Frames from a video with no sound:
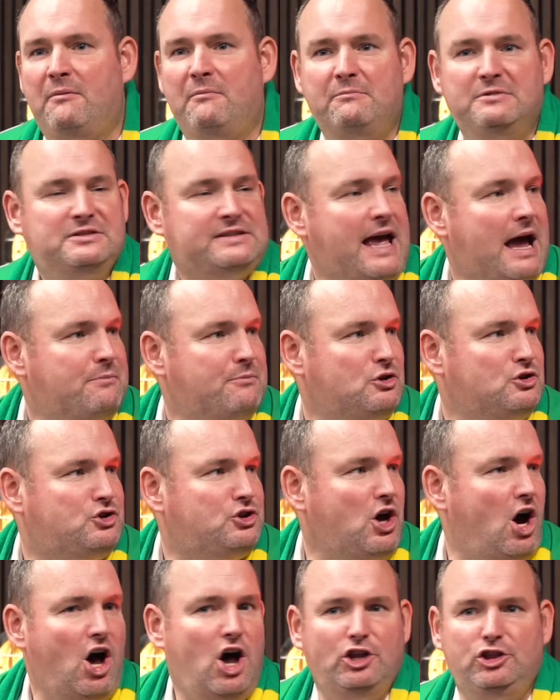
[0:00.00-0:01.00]
Simon
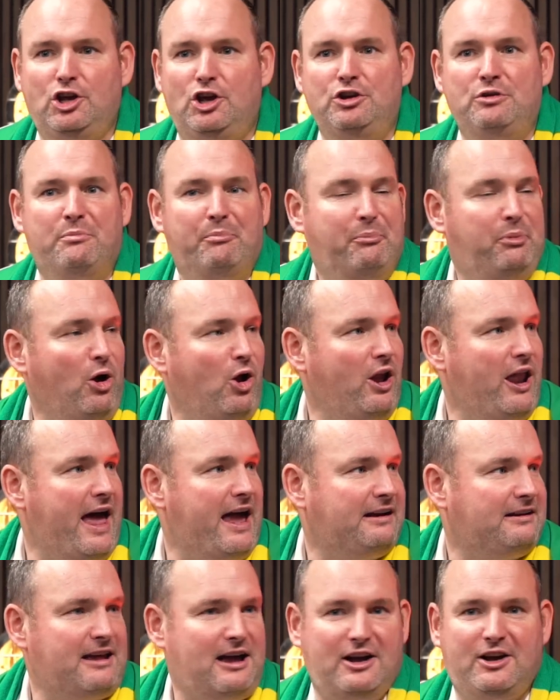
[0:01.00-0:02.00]
Jordan,
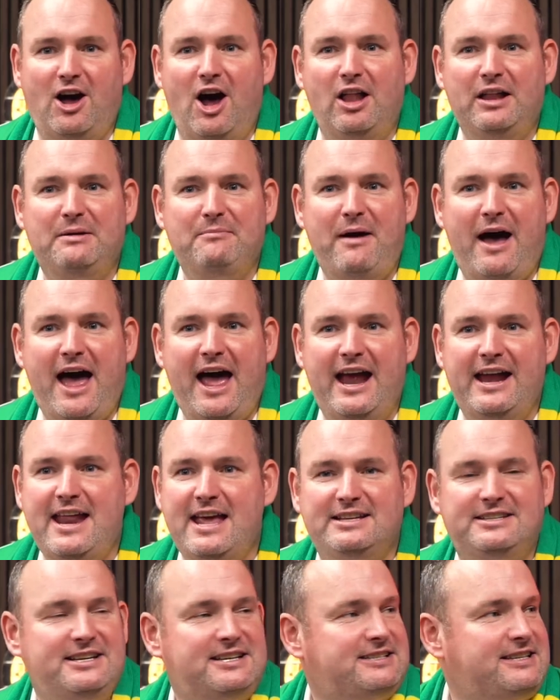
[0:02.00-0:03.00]
bully. Like Colin
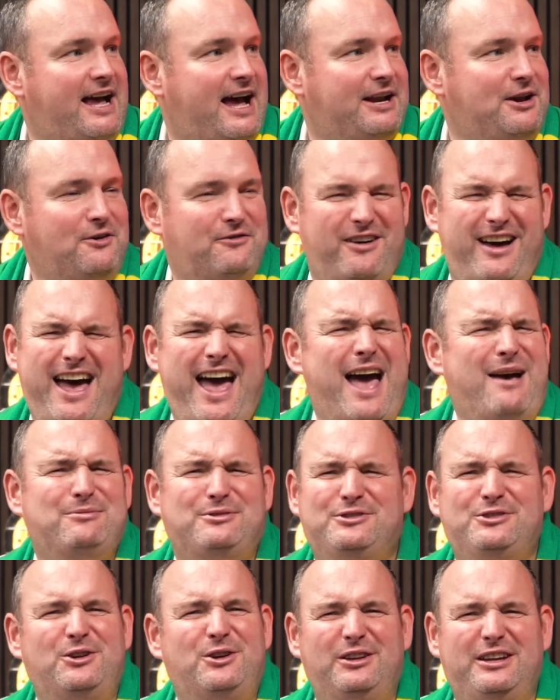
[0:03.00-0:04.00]
Martinez, this, that, the other.
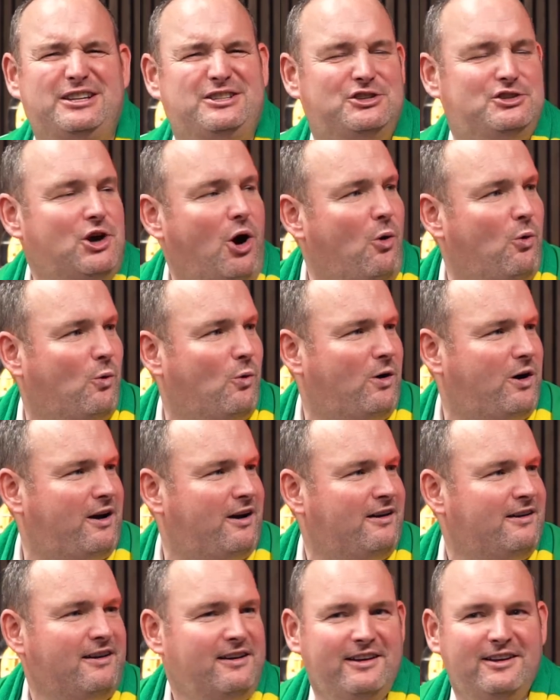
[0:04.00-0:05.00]
Absolutely joke.
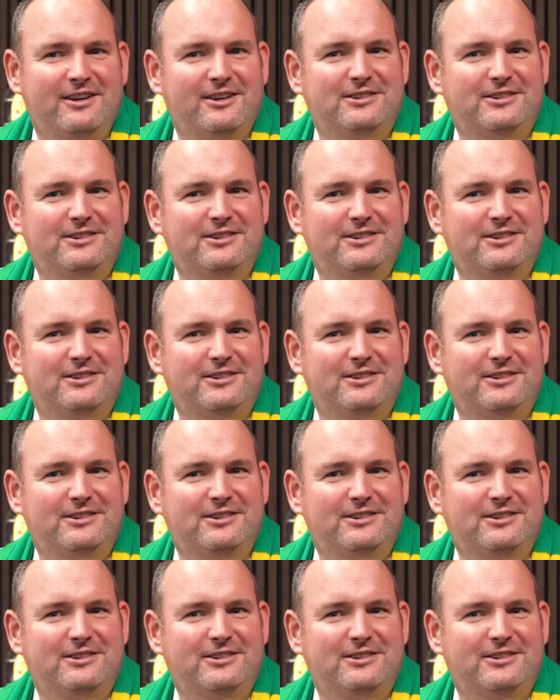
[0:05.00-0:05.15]
Mm.